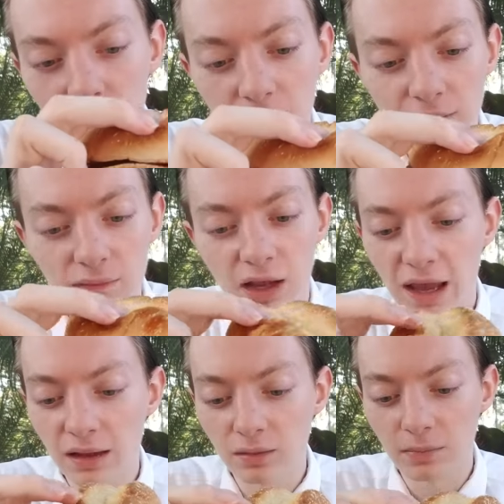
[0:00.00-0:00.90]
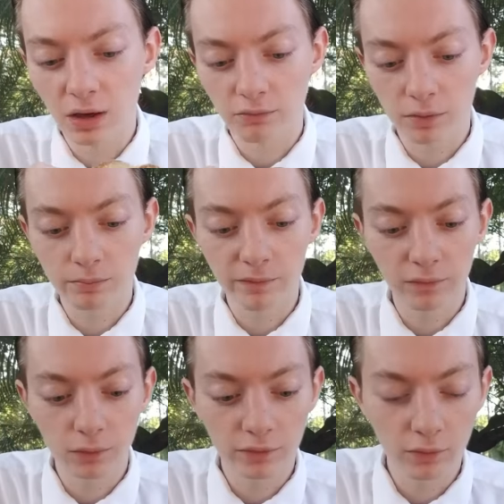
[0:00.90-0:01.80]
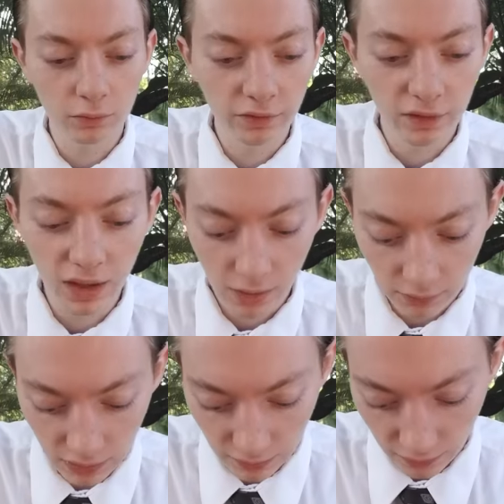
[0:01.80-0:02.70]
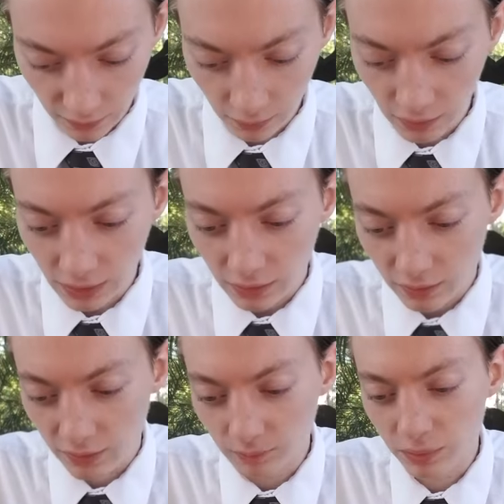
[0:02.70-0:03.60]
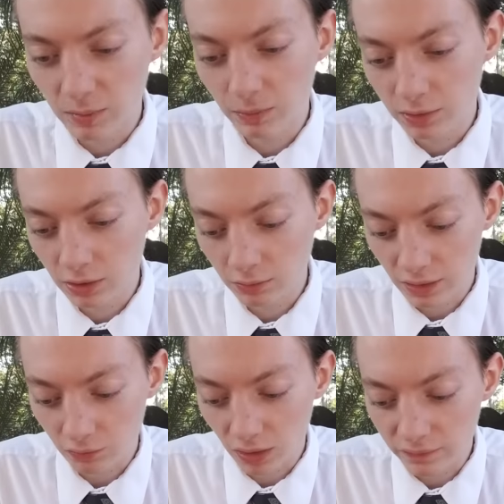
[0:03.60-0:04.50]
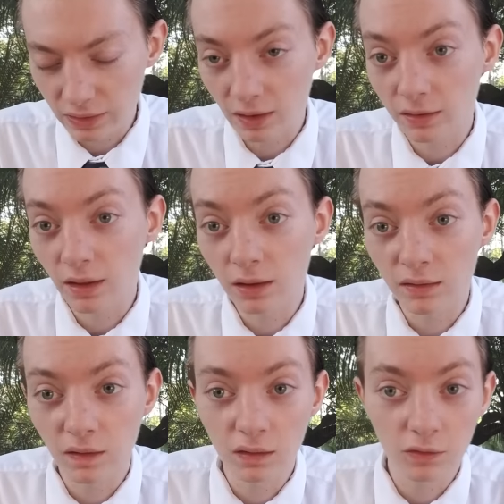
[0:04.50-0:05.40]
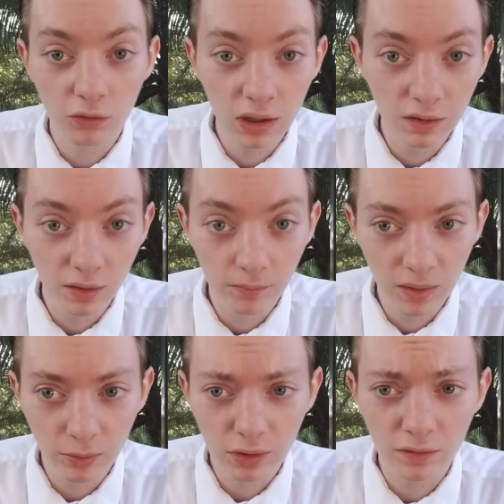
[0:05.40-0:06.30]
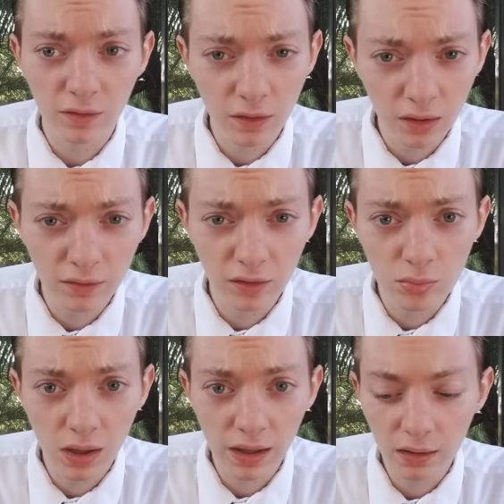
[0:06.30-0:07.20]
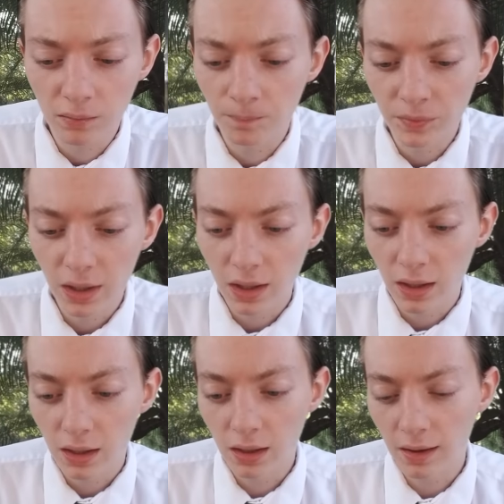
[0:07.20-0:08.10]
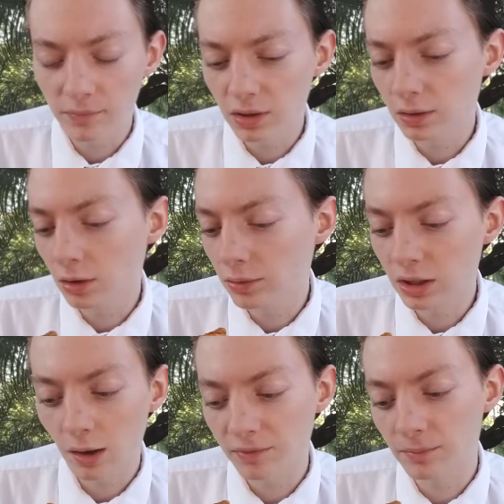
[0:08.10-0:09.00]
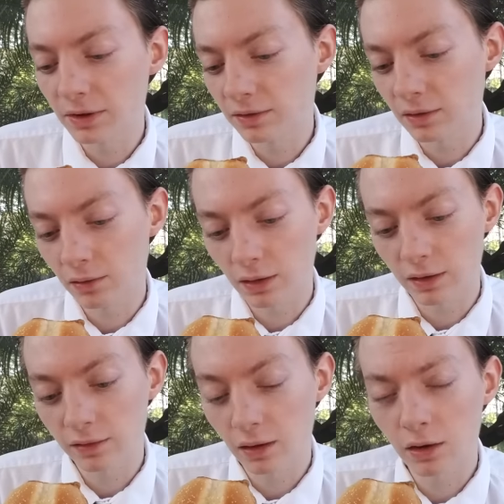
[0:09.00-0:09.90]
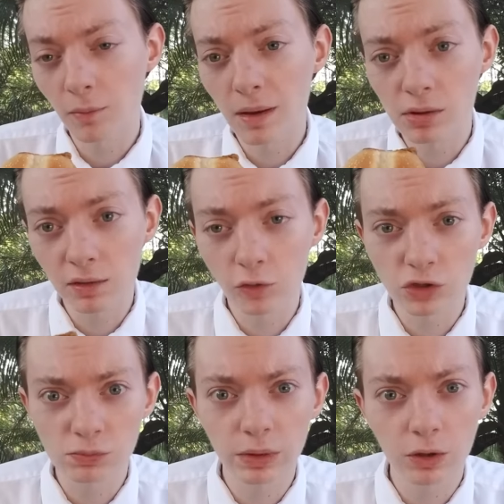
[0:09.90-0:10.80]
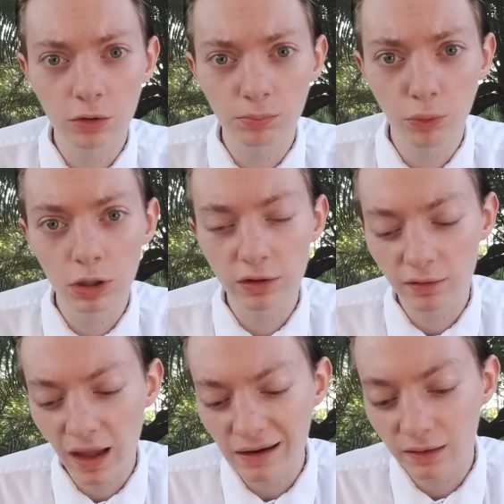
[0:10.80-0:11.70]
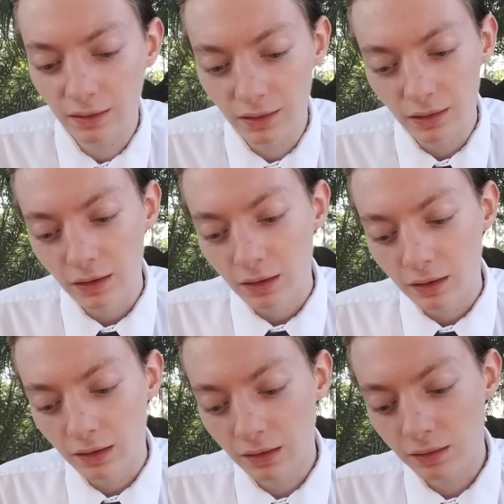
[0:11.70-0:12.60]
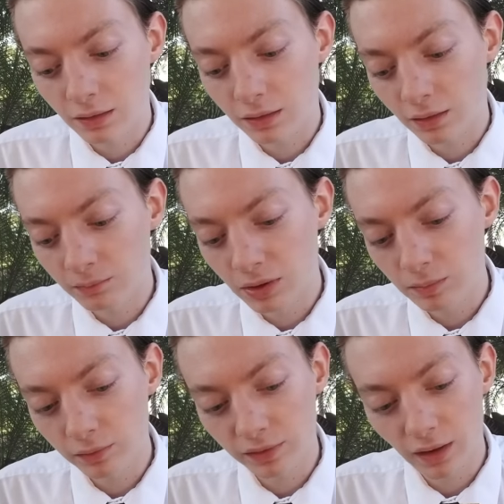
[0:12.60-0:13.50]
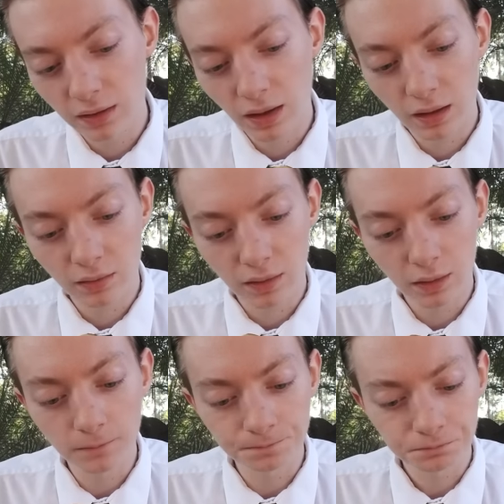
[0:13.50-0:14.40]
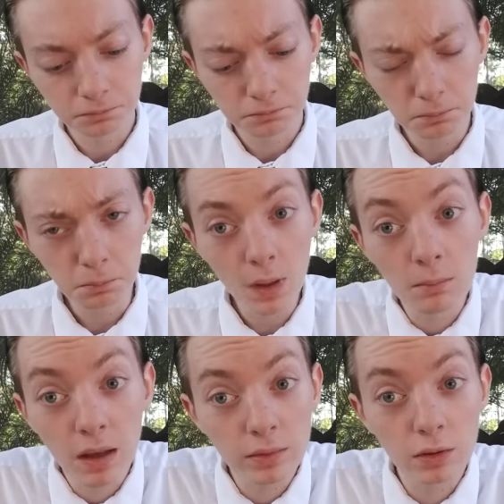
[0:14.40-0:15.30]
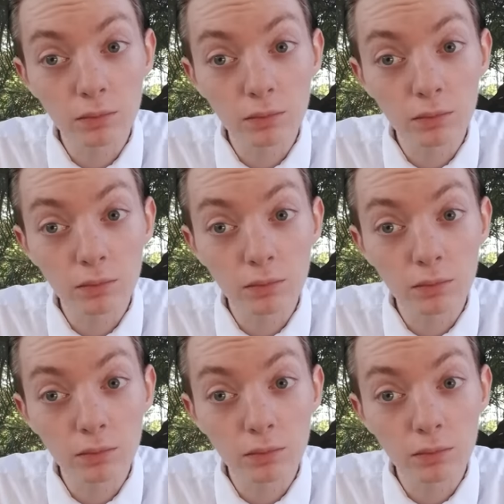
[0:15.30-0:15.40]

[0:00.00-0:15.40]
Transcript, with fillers: I've never had the McRib before, so we'll see how it is. Uh, some people, you know, they love it, they say it tastes great, some people are disgusted by it. Uh, I'm gonna go in optimistically. I say, you know, maybe this will just be a good pork snack, as uh, some people say, and uh, maybe it